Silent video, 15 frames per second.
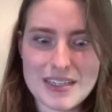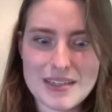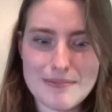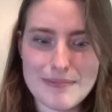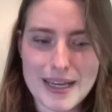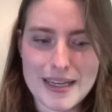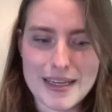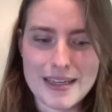
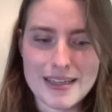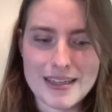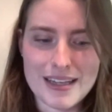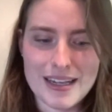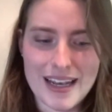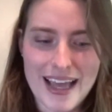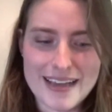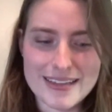my
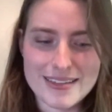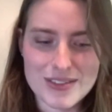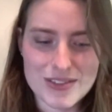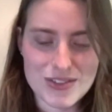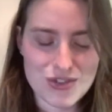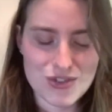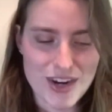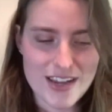last
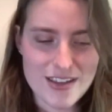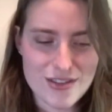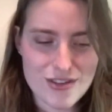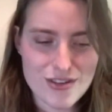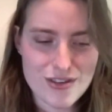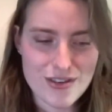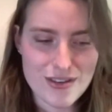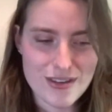
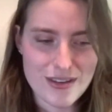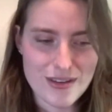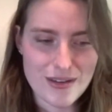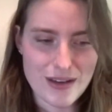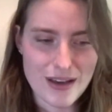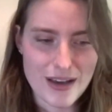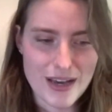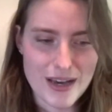stretch,
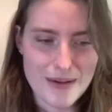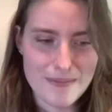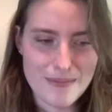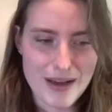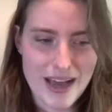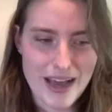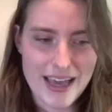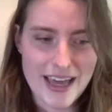
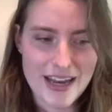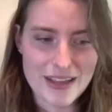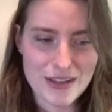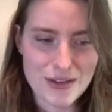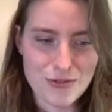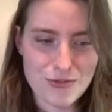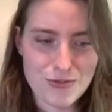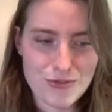I had
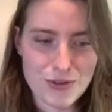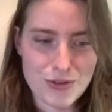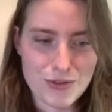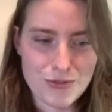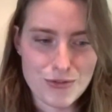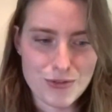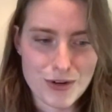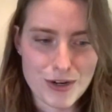enough
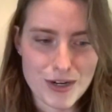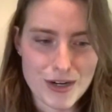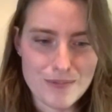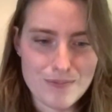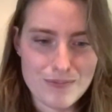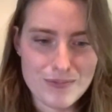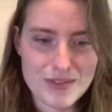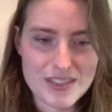food
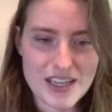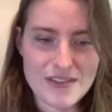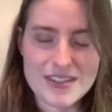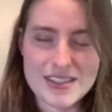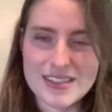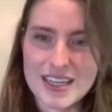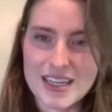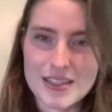for
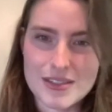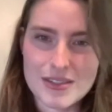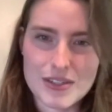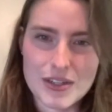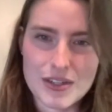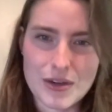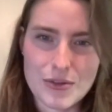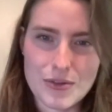7 days to
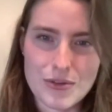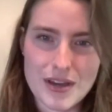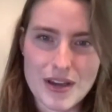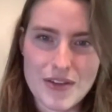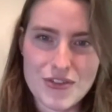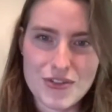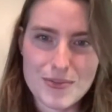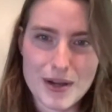go through the
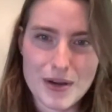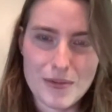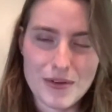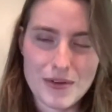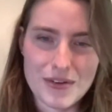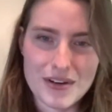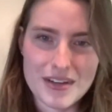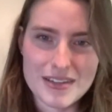100-mile
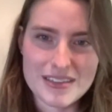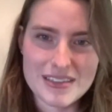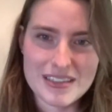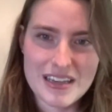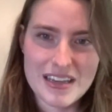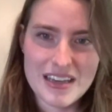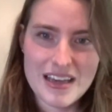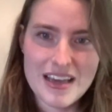wilderness.
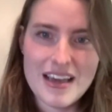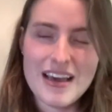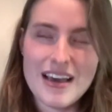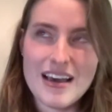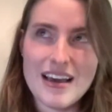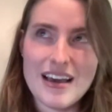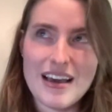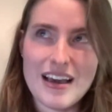
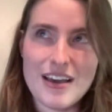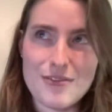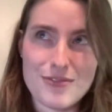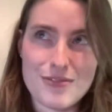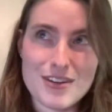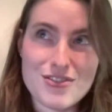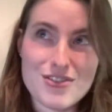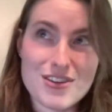I
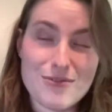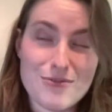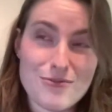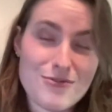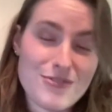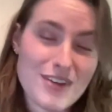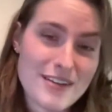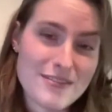finished it in
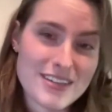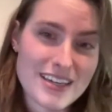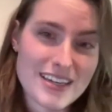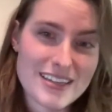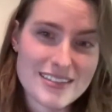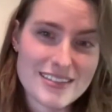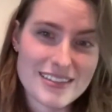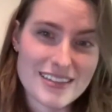5
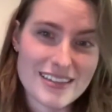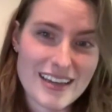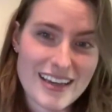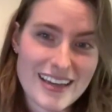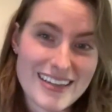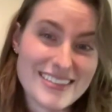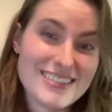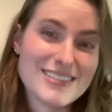days
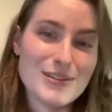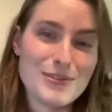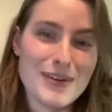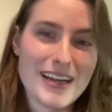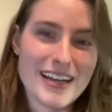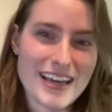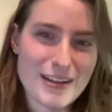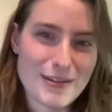and I still
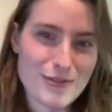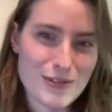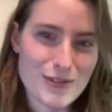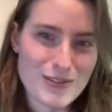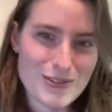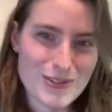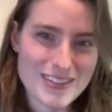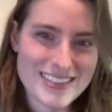ran out of
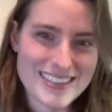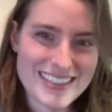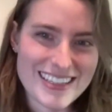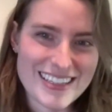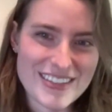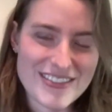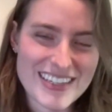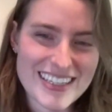food towards the
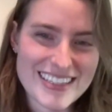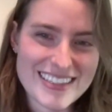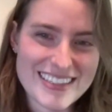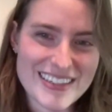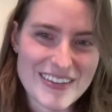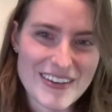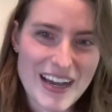end of it. So